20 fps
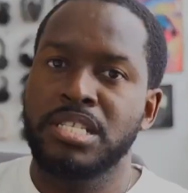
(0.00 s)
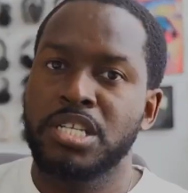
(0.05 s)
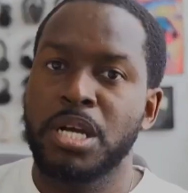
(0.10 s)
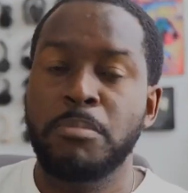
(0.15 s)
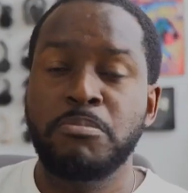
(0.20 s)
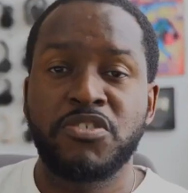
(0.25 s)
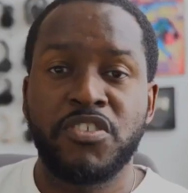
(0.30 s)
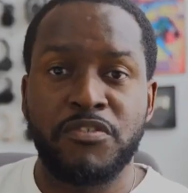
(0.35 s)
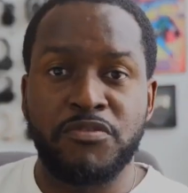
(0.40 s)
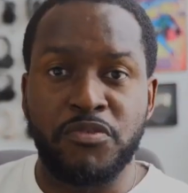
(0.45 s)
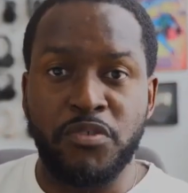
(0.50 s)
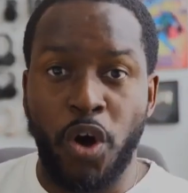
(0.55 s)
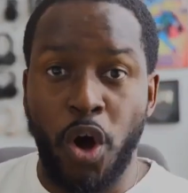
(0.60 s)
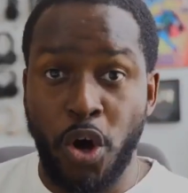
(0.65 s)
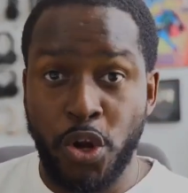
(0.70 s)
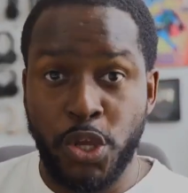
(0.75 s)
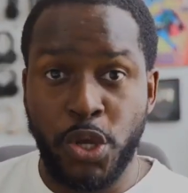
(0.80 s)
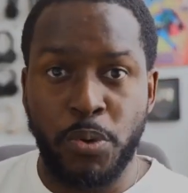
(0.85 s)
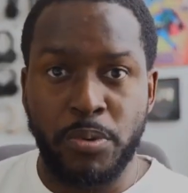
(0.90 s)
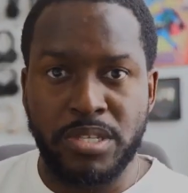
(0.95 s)
in terms of
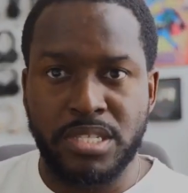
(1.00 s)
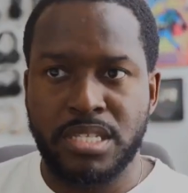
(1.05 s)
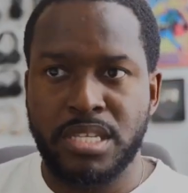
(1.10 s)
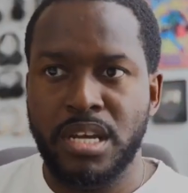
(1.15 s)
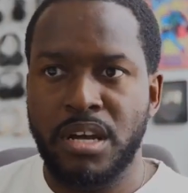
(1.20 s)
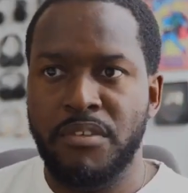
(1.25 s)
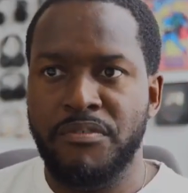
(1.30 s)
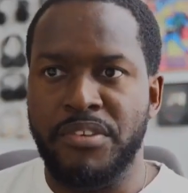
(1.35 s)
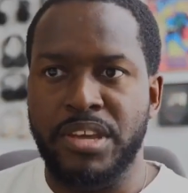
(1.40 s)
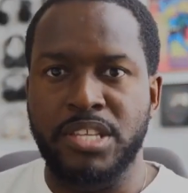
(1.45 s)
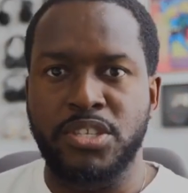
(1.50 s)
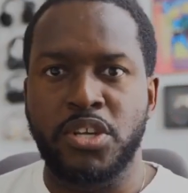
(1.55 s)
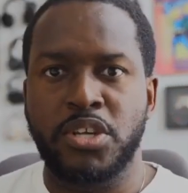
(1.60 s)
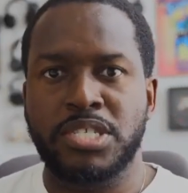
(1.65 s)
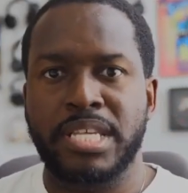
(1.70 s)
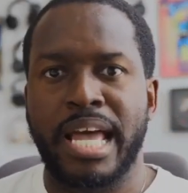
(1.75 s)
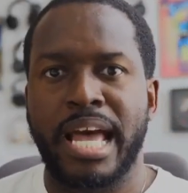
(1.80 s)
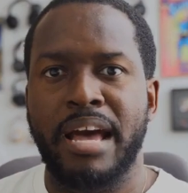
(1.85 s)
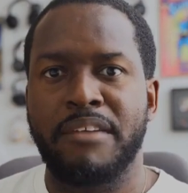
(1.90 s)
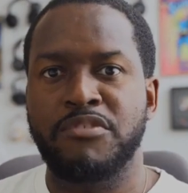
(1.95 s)
audio itself, it
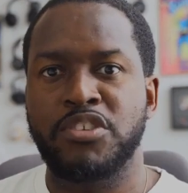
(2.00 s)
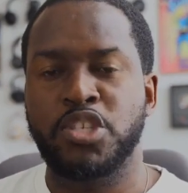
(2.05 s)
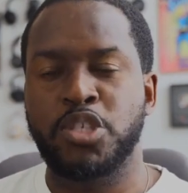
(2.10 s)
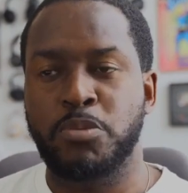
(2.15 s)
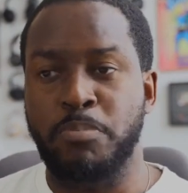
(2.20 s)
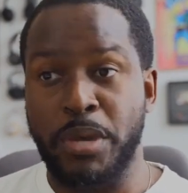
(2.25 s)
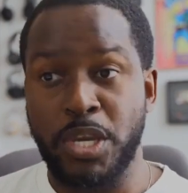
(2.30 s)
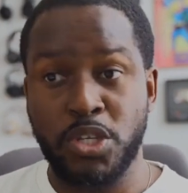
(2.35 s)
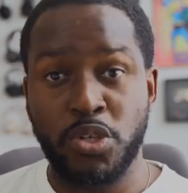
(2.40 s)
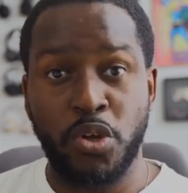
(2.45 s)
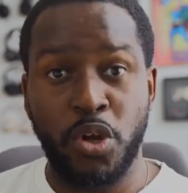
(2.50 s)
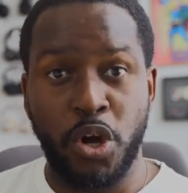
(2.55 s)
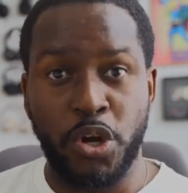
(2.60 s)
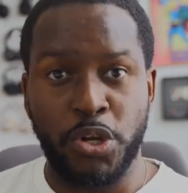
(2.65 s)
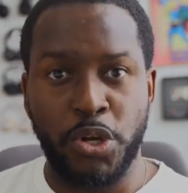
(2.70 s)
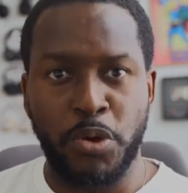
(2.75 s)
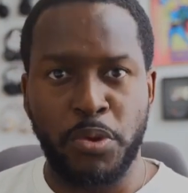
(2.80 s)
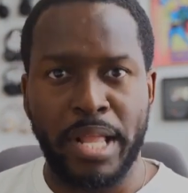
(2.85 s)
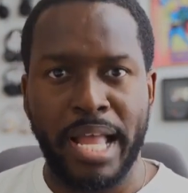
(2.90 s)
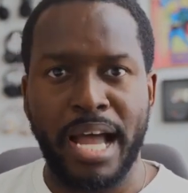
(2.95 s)
does have spatial
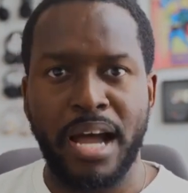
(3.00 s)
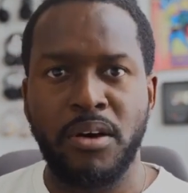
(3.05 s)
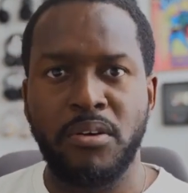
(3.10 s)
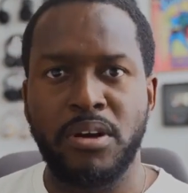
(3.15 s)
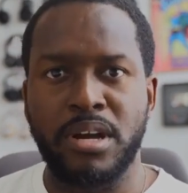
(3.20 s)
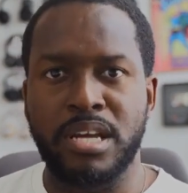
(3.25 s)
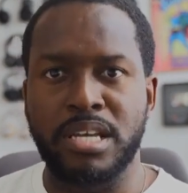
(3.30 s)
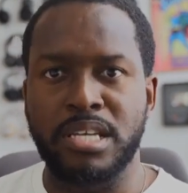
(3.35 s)
audio now